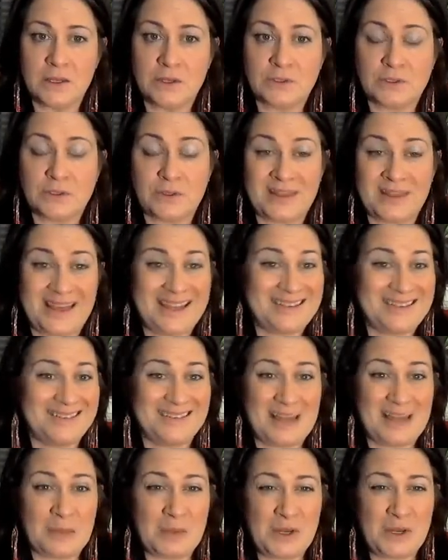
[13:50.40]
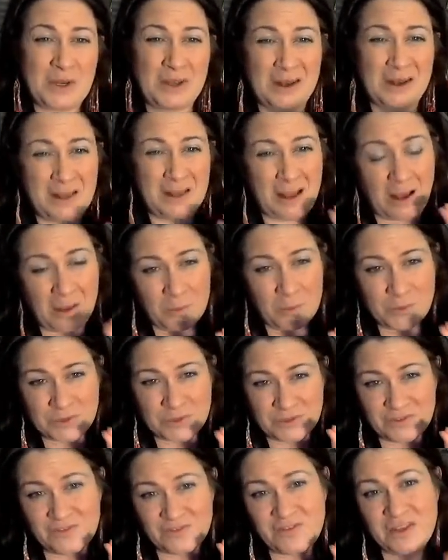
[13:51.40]
So that, I mean, you can
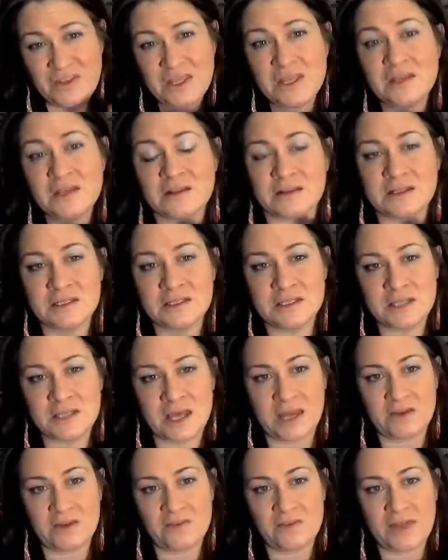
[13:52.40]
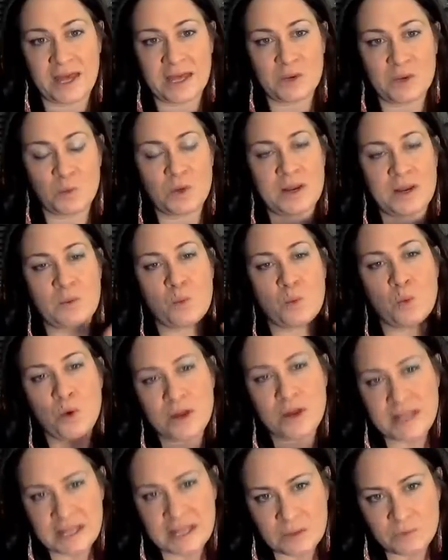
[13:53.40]
almost feel inside of that. And when I'm
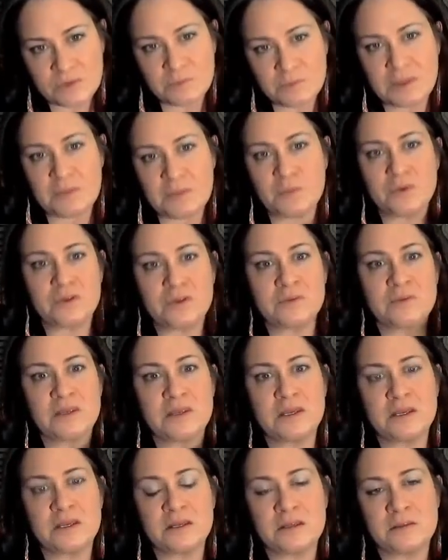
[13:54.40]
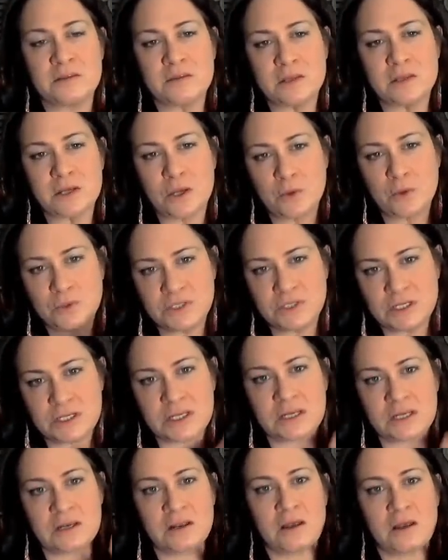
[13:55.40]
working with people in the
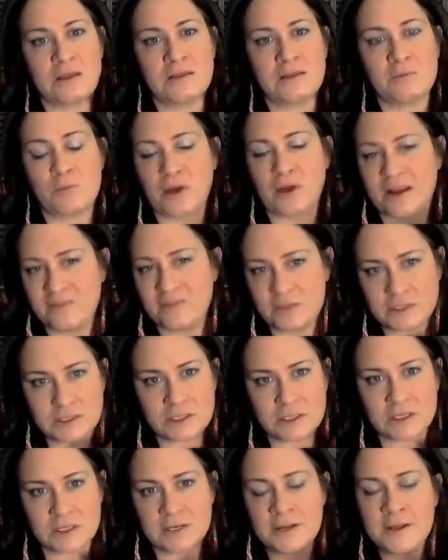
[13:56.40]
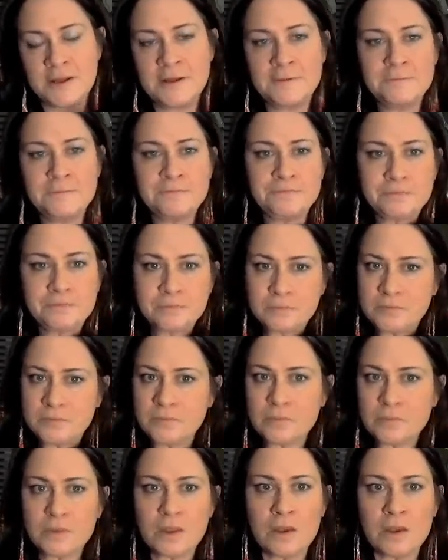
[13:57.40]
coaching and on the privates, and
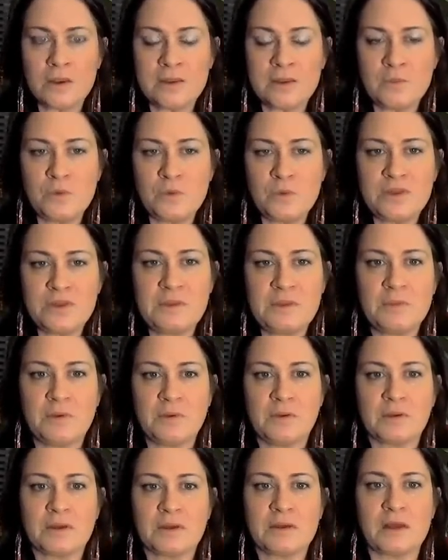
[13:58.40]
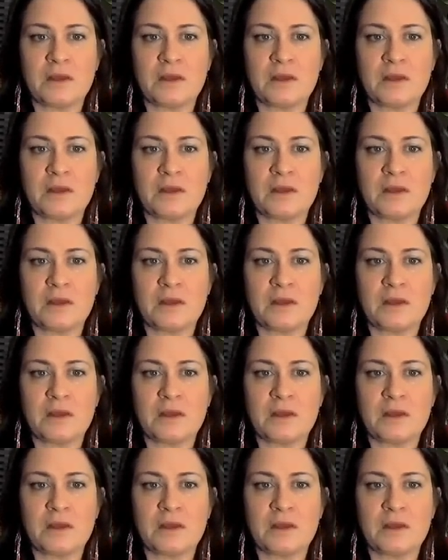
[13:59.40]
when I'm with people,